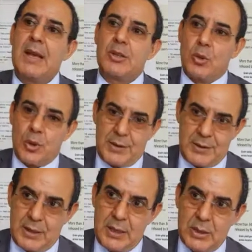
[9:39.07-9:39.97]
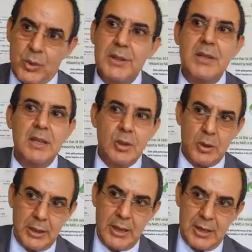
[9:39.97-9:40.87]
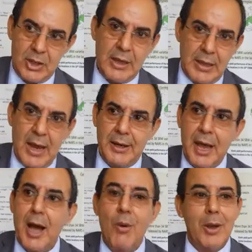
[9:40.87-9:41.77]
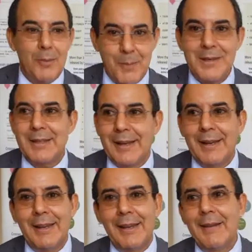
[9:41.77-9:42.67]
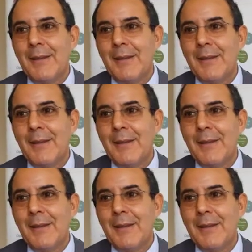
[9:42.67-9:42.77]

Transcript: towards the 2030 agenda. Now we're basically